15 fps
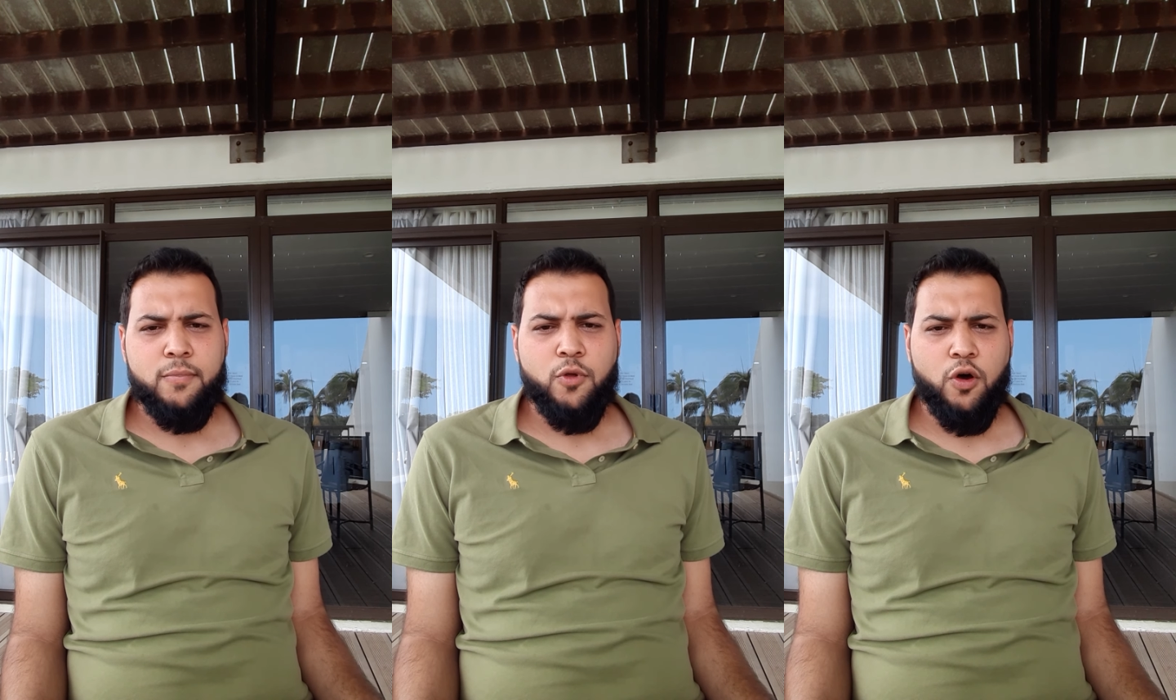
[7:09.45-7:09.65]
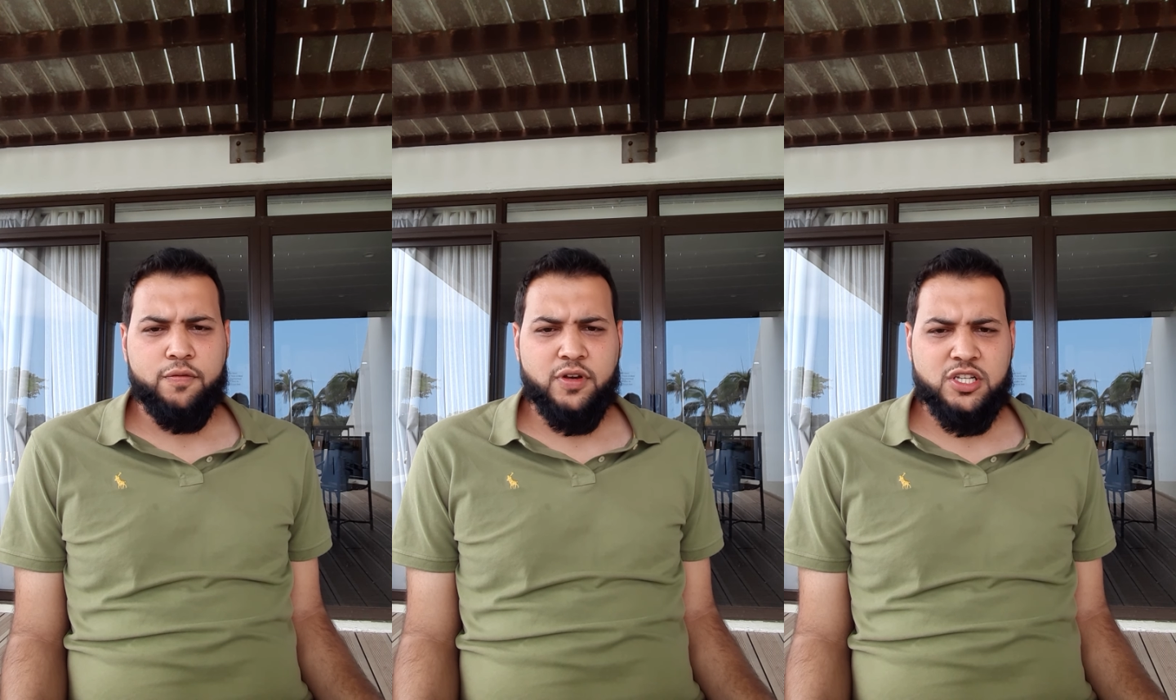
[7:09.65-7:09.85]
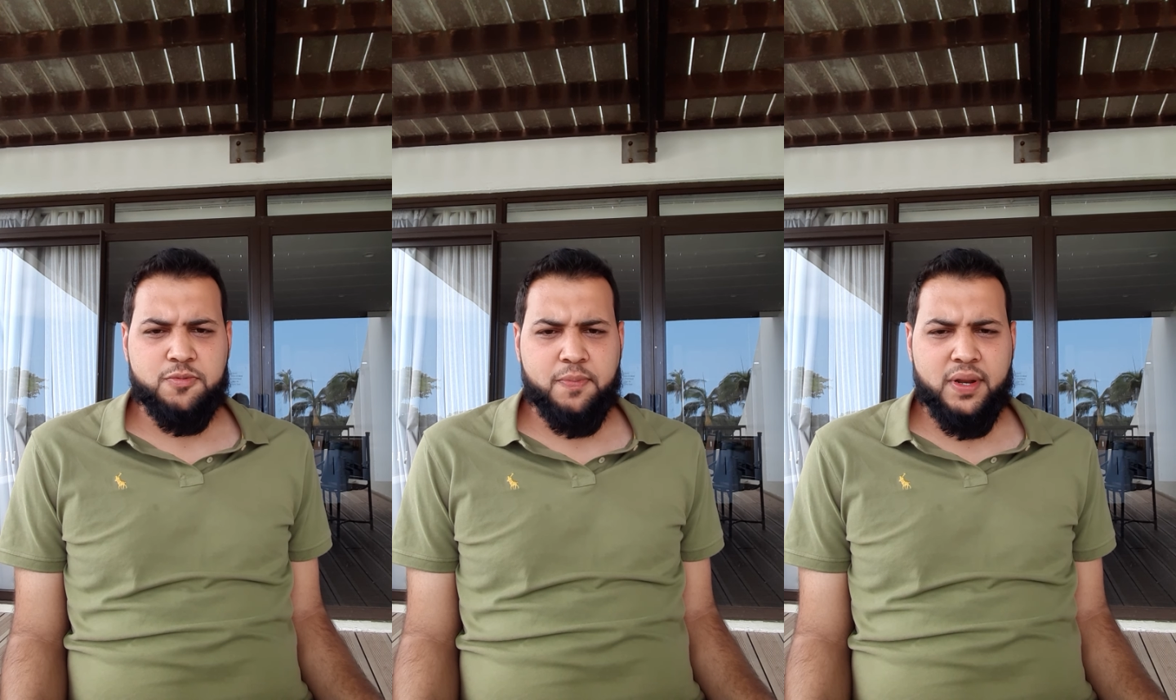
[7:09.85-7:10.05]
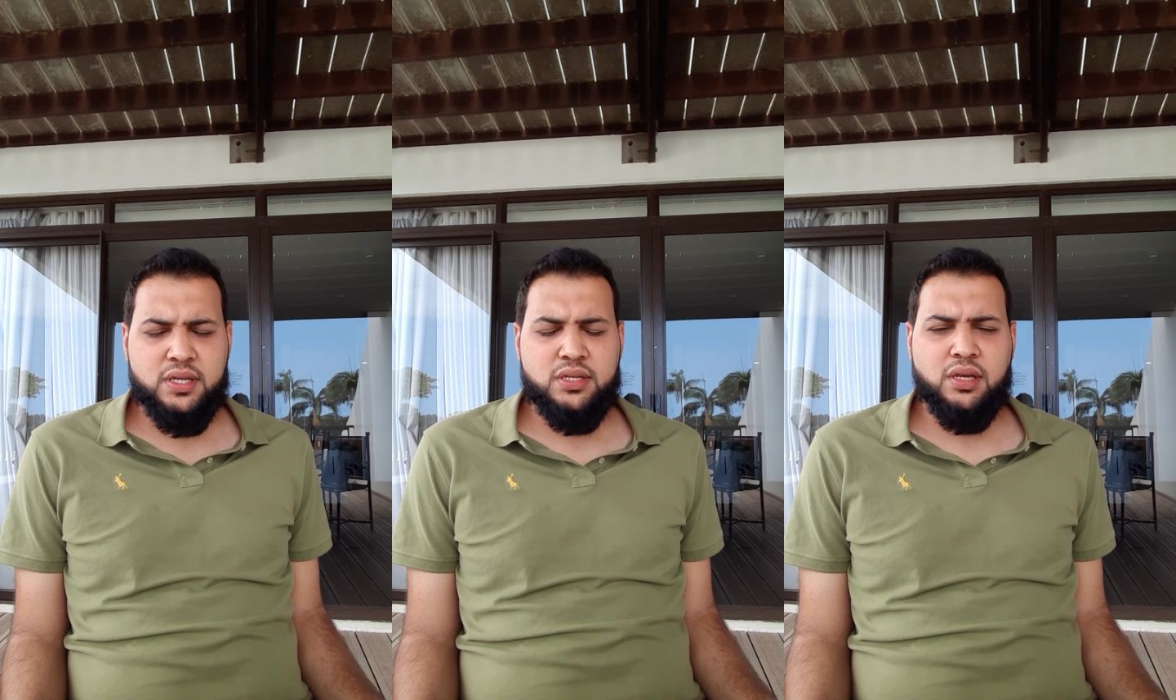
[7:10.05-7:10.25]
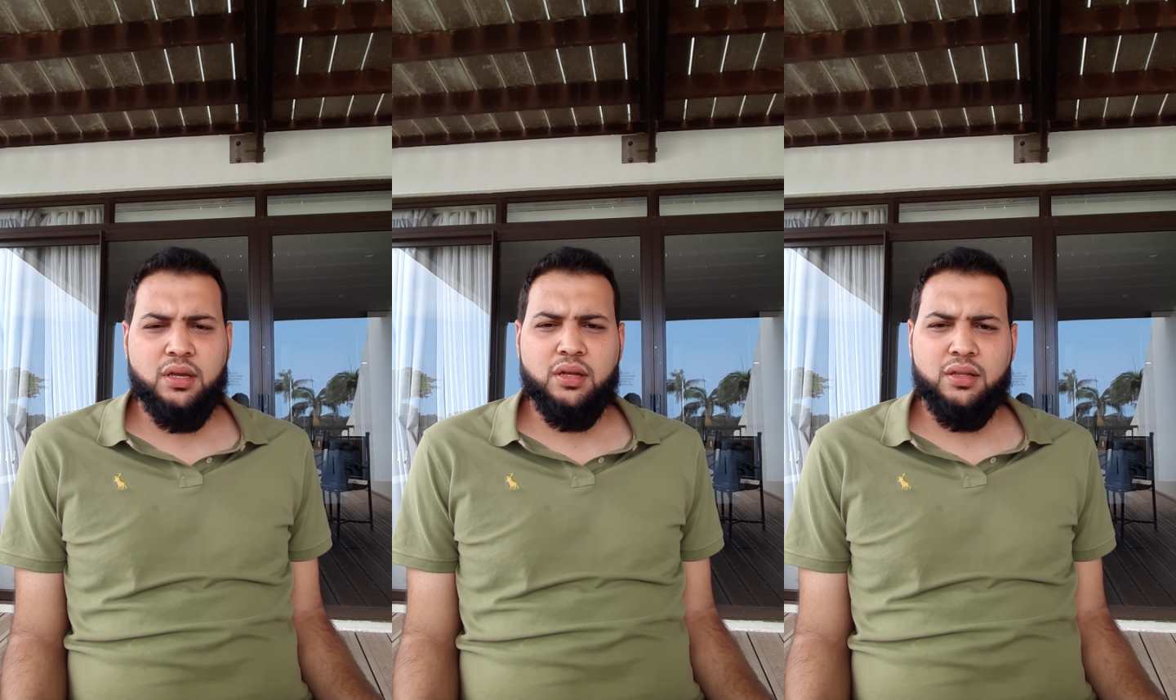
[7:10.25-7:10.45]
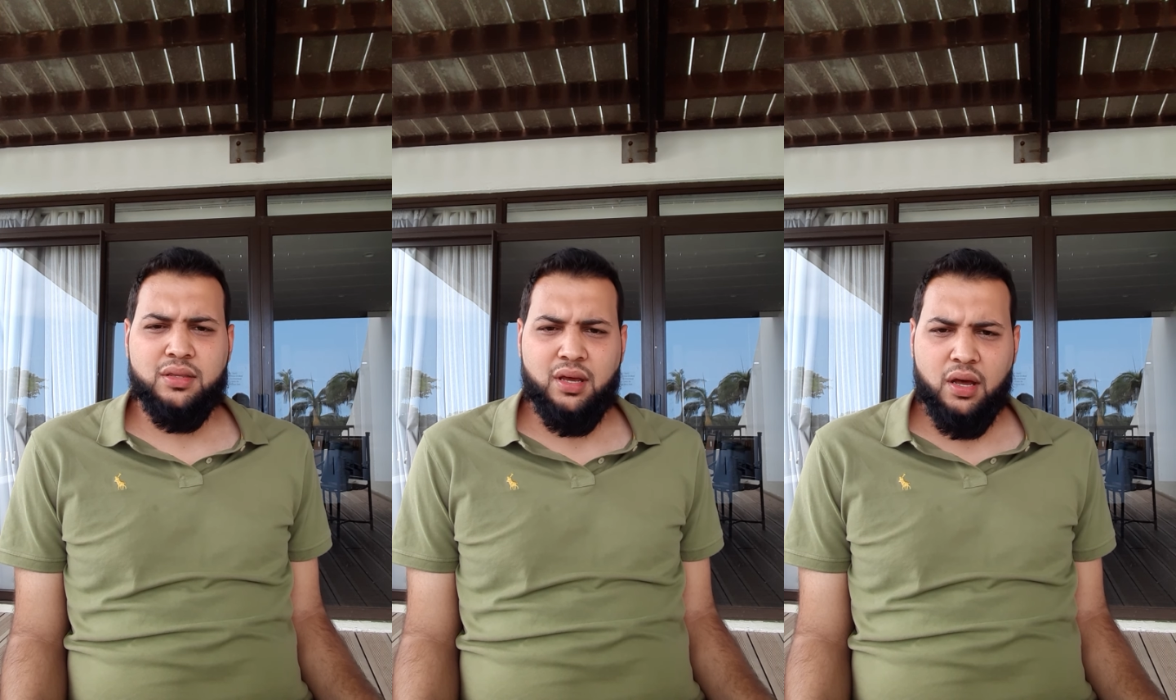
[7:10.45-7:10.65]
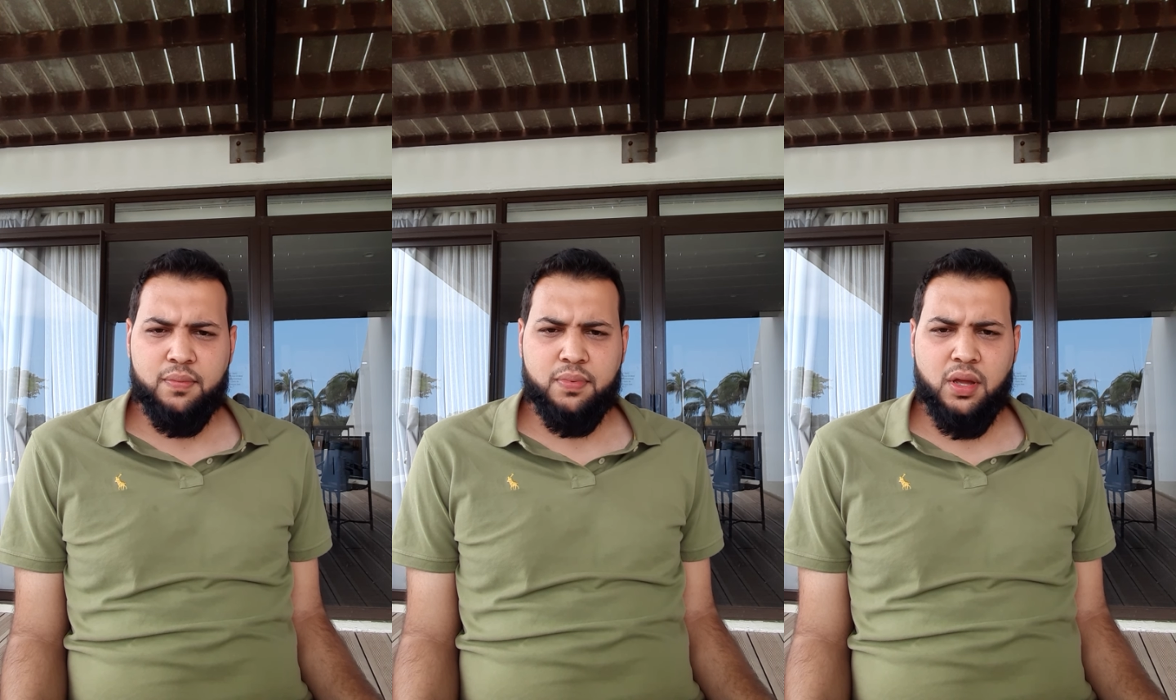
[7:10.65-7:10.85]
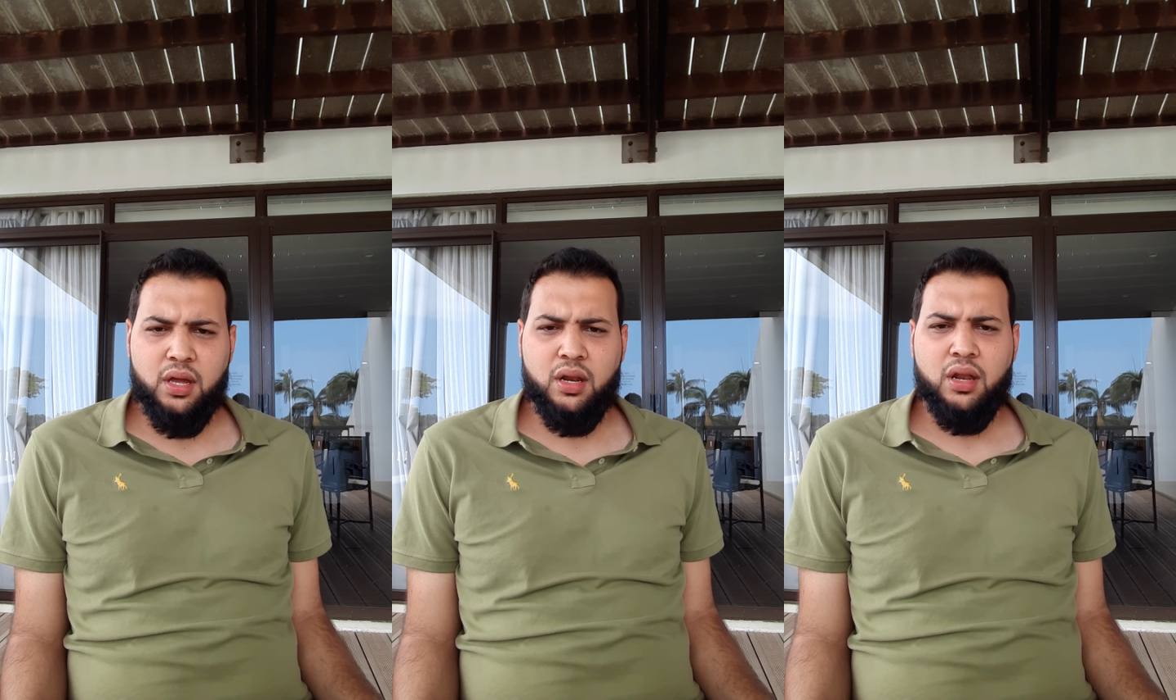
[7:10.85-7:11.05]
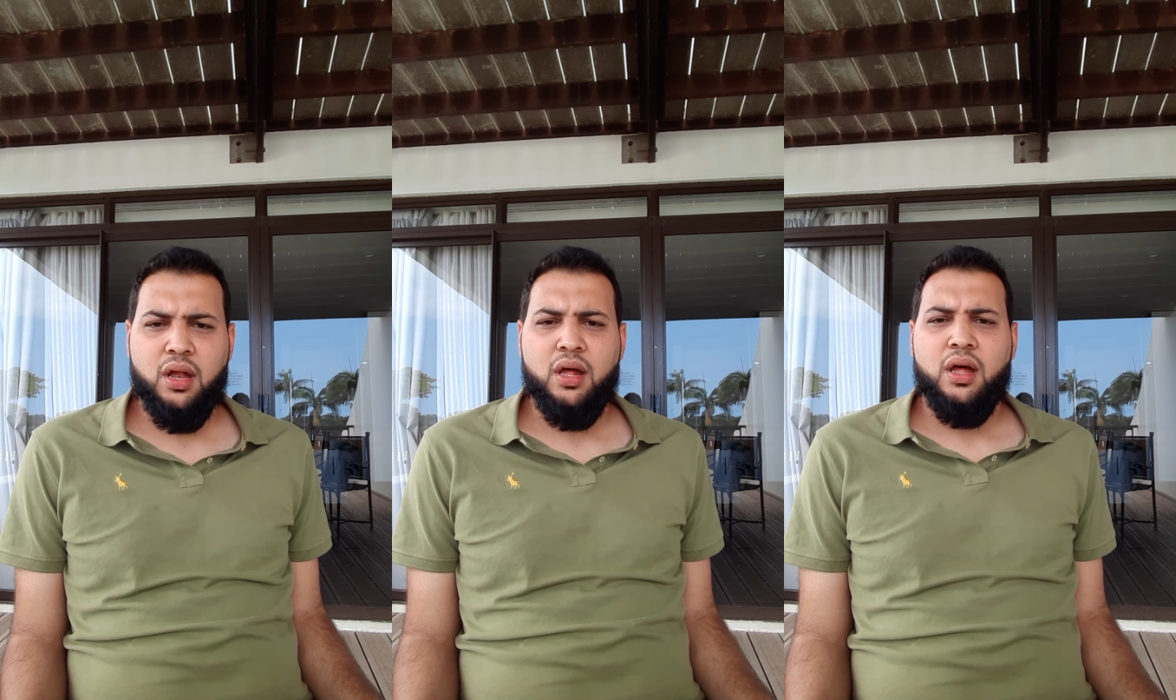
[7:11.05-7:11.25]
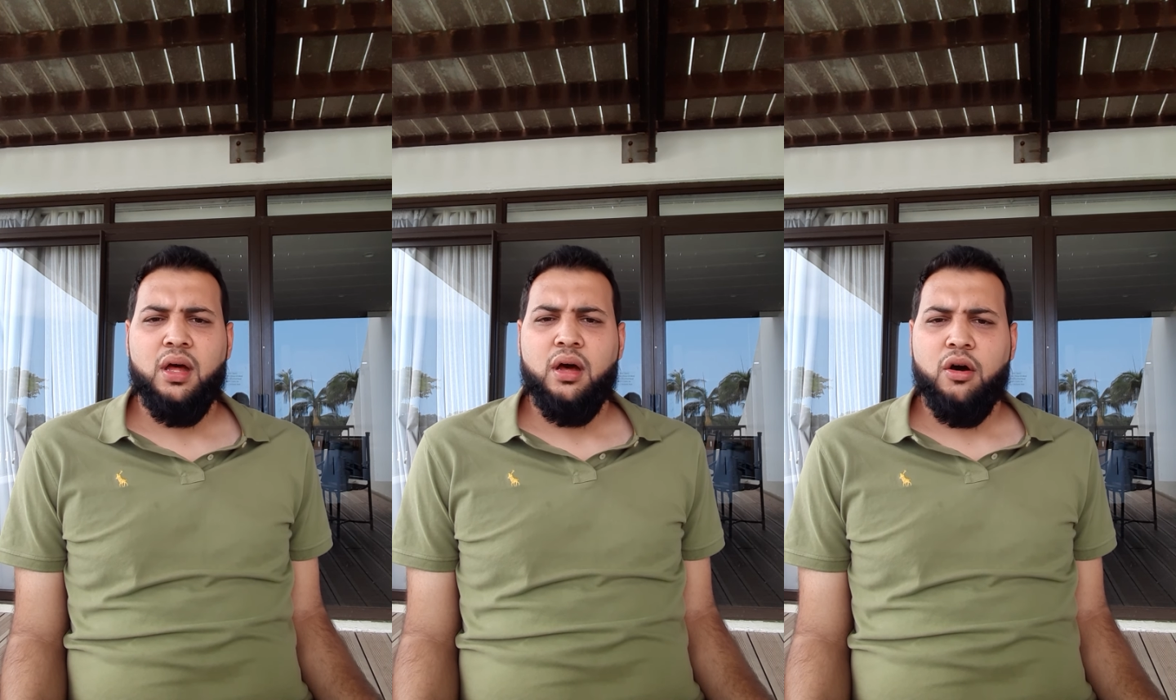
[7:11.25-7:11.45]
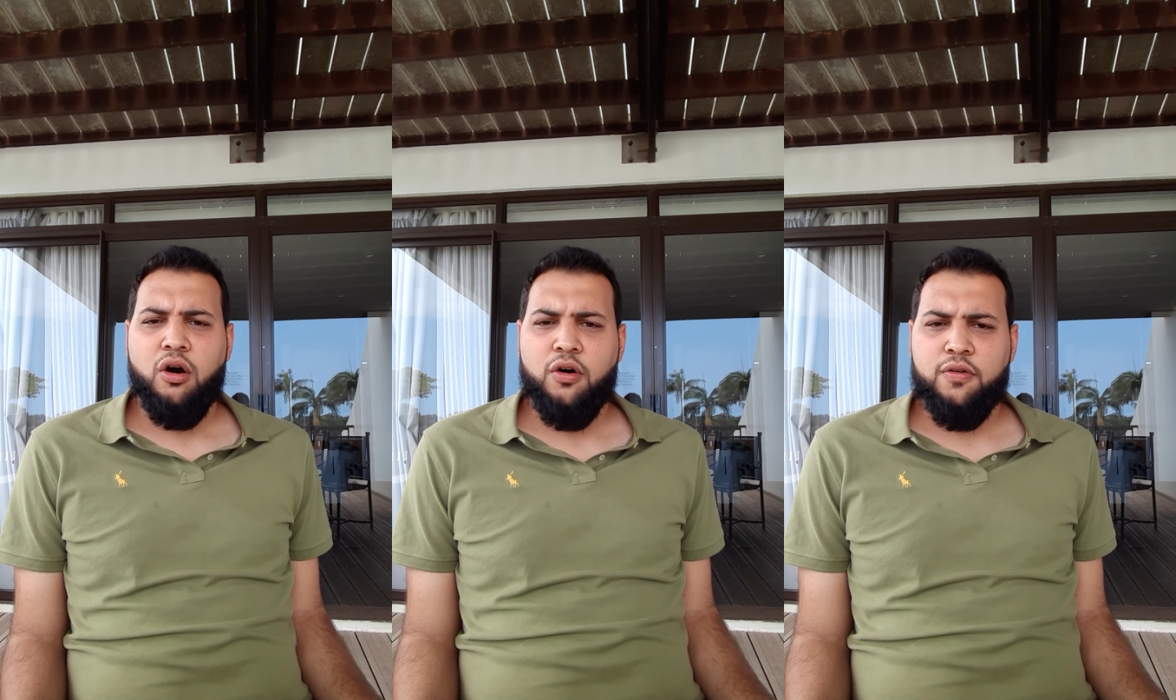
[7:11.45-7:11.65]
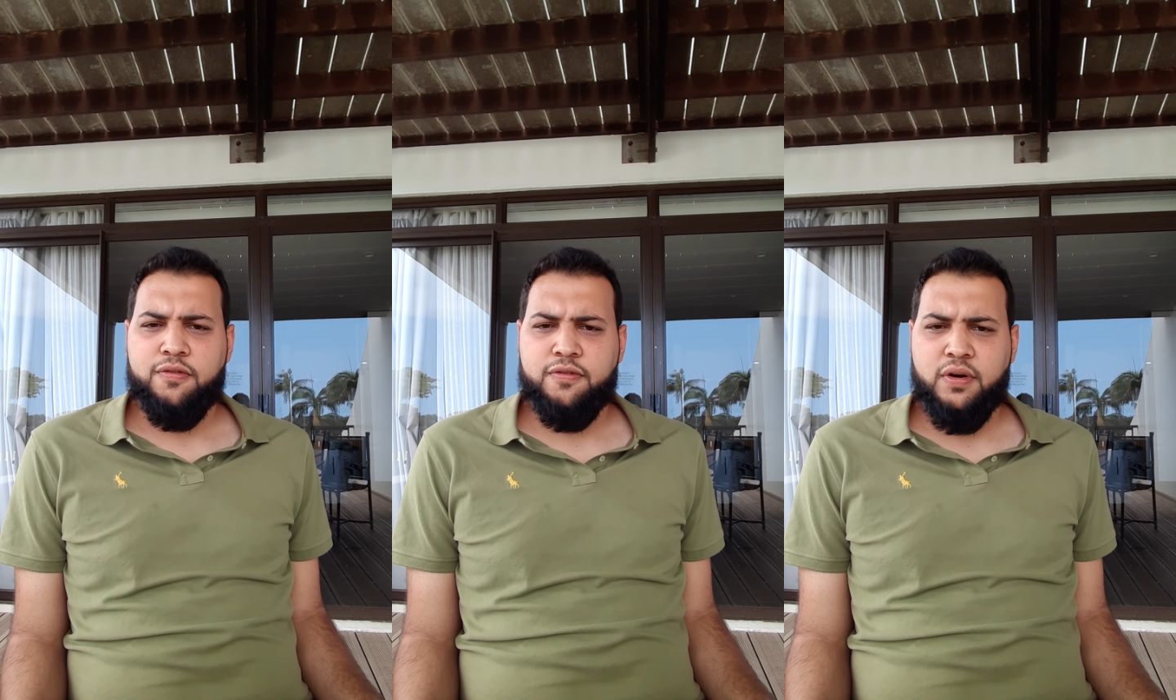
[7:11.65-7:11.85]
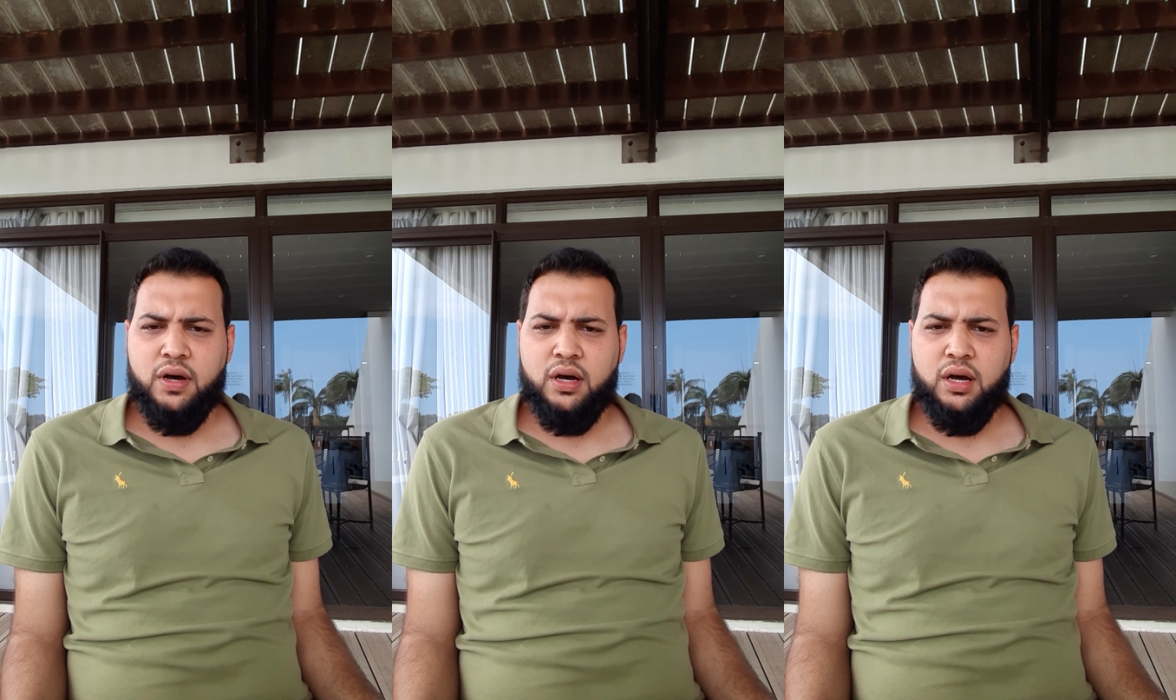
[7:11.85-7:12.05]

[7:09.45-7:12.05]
of expressing, ta'bir, of